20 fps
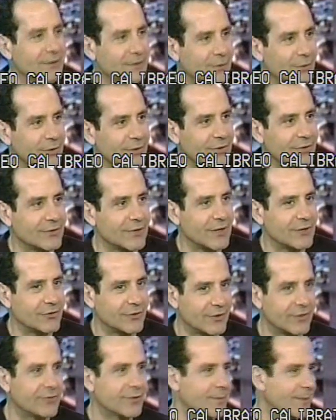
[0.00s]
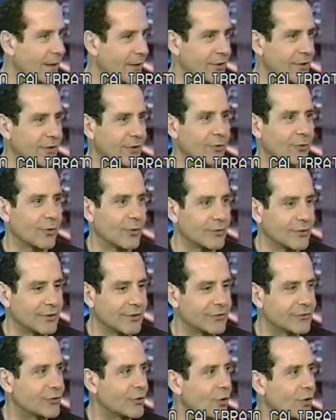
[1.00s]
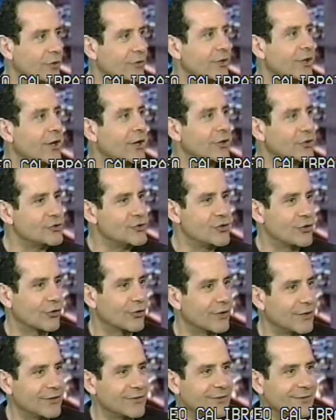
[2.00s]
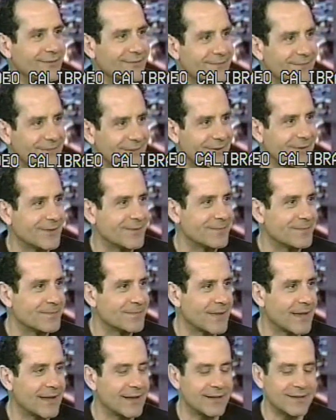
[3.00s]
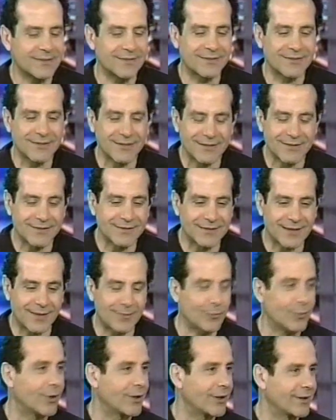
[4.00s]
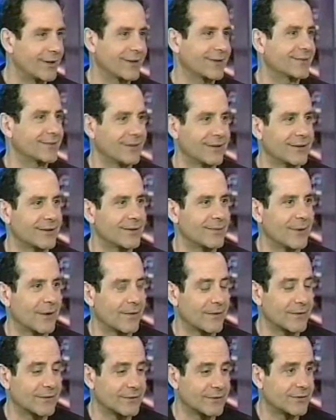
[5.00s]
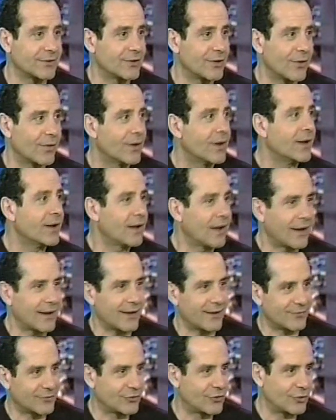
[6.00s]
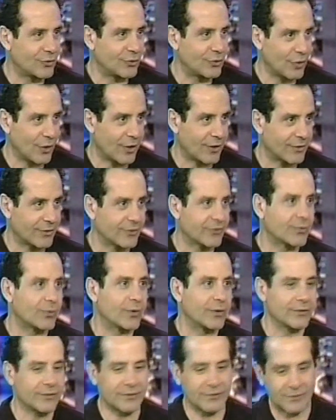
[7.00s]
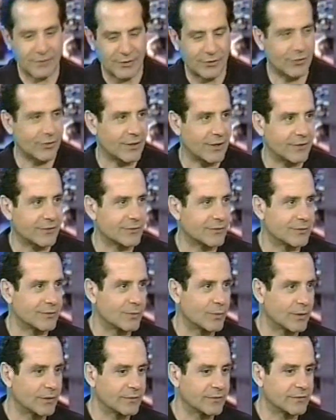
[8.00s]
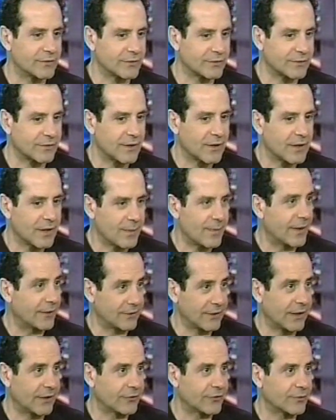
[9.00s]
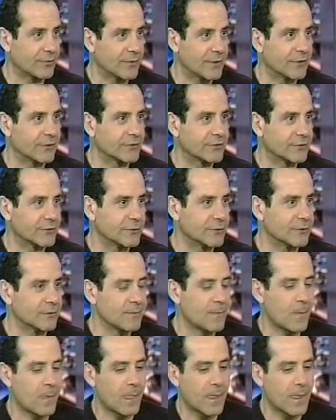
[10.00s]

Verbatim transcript: organization. It's about a year old, and it's called Journeys in Film. And this, it's, I'm really excited about this. As you know, I have two daughters. One's a senior in high school. One's just about to enter middle school.